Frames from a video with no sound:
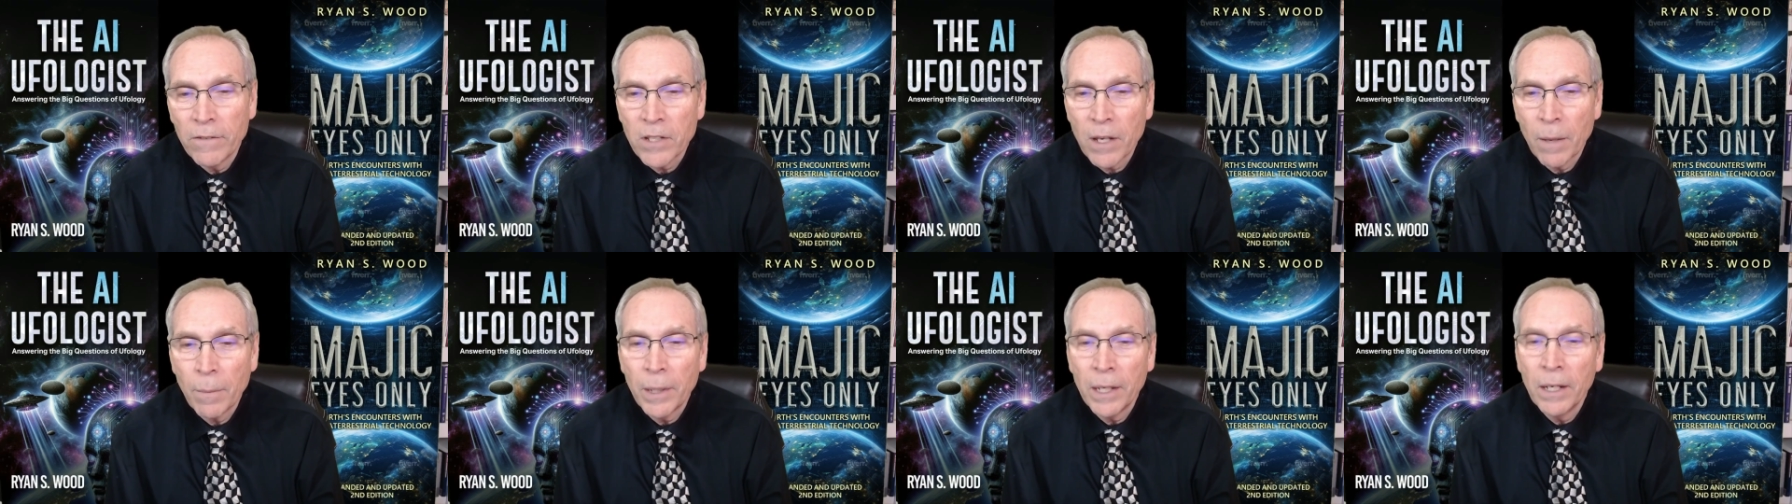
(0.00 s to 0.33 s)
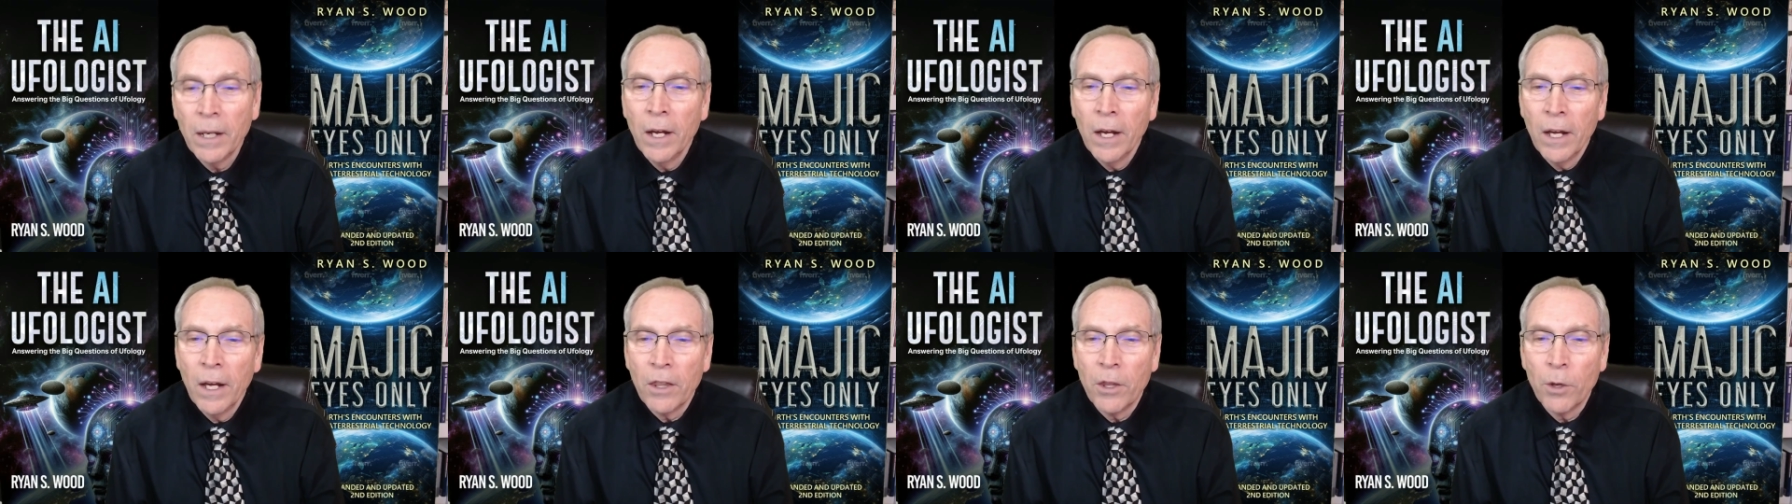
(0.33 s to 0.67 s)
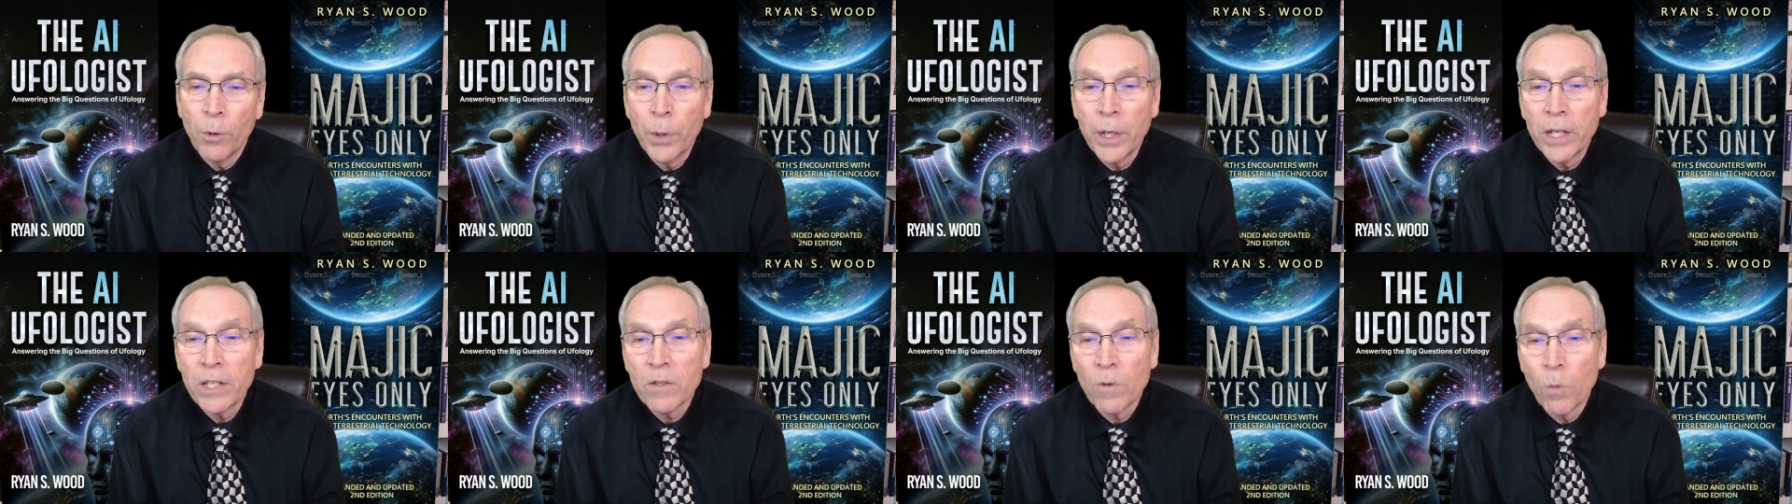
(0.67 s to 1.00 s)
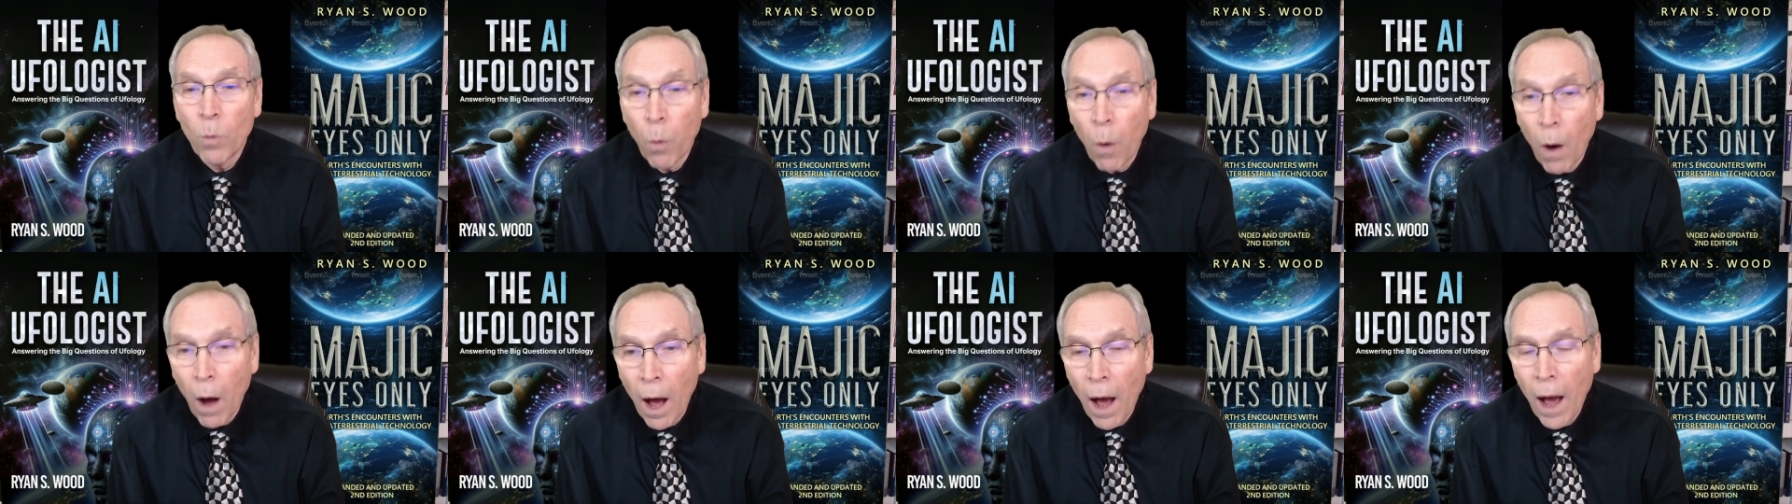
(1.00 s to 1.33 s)
I mean, the reason
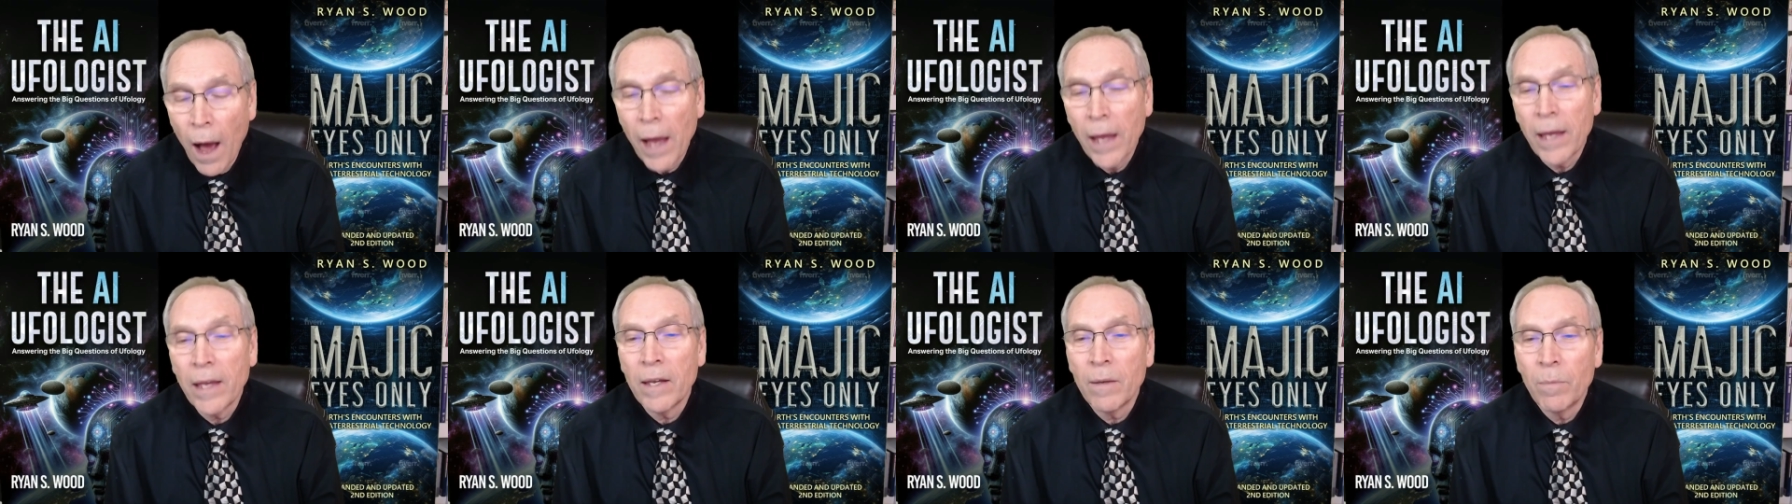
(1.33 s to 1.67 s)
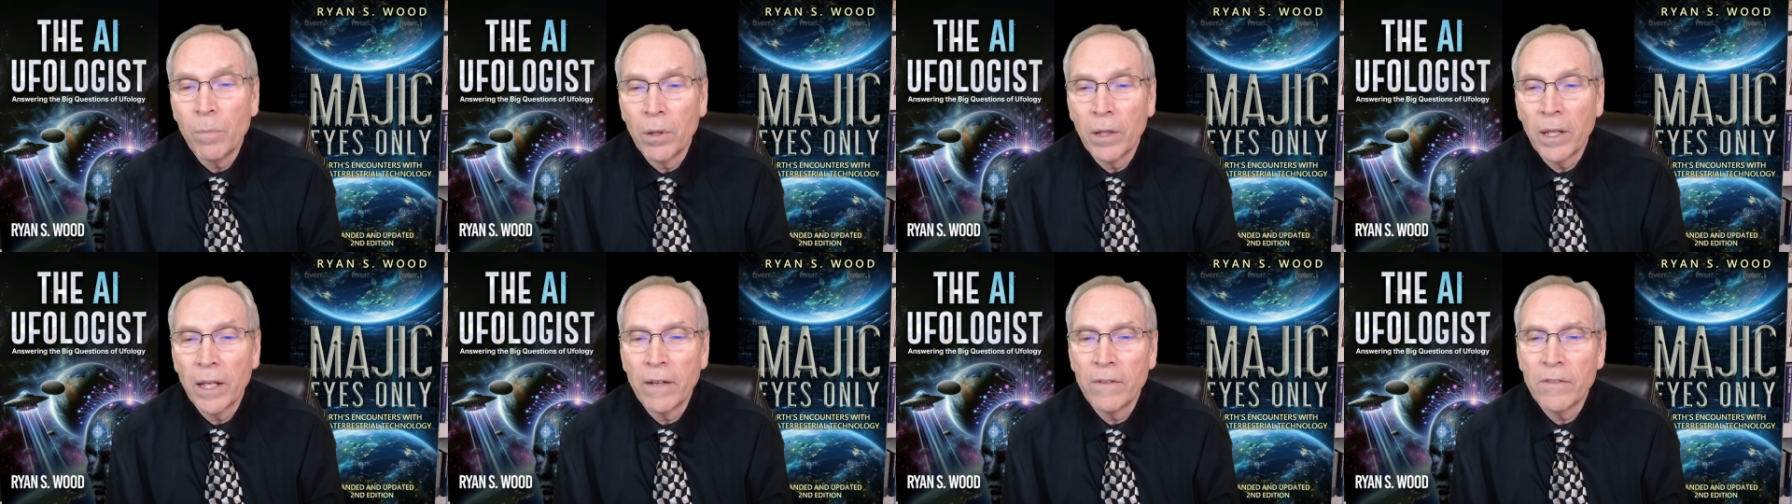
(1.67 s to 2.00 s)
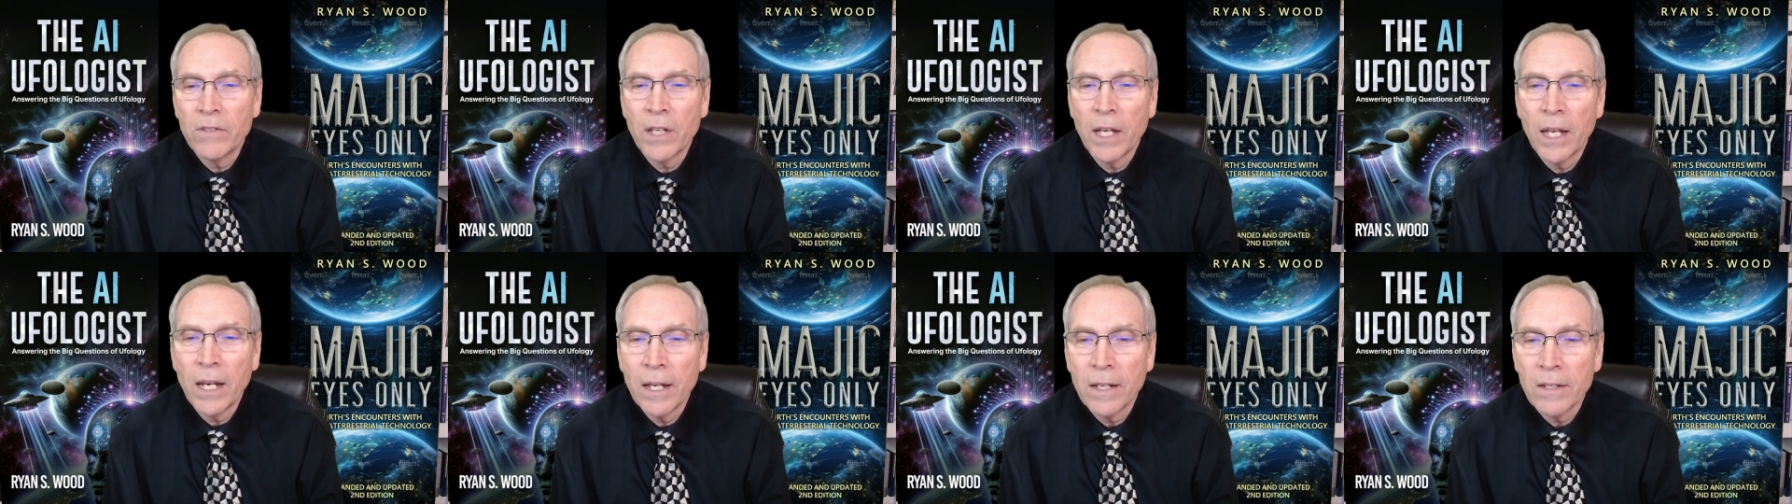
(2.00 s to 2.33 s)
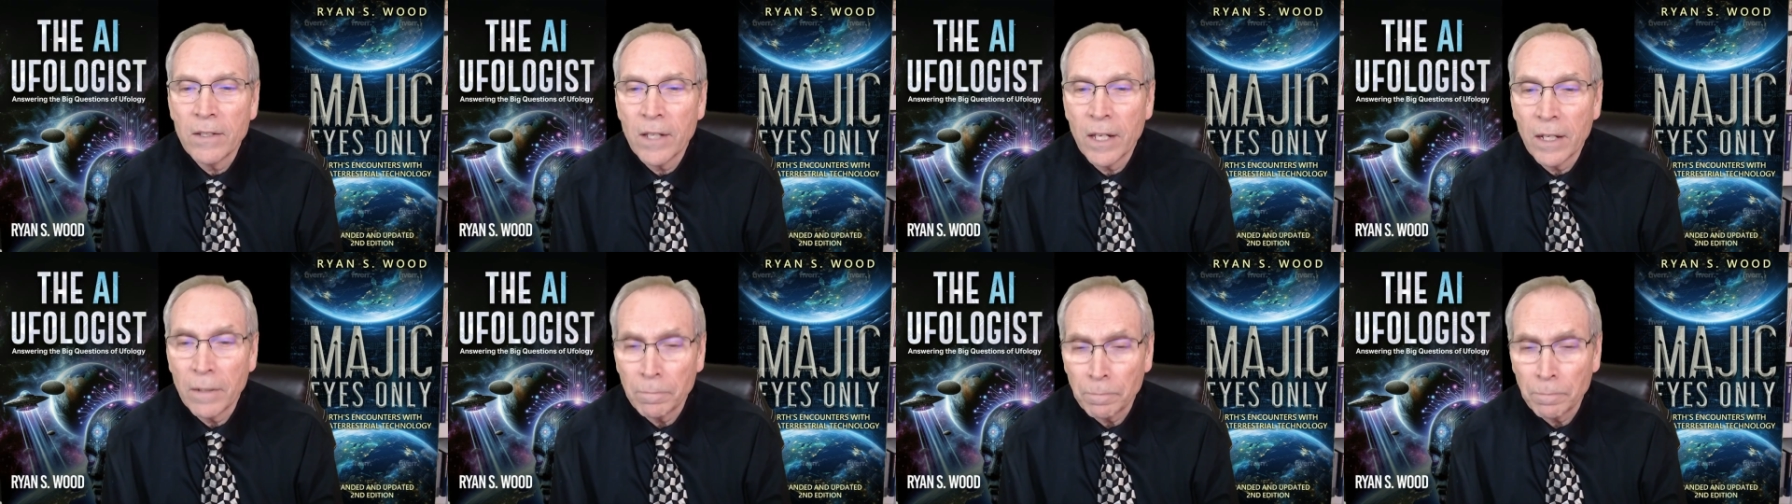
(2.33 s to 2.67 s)
why he believes it is that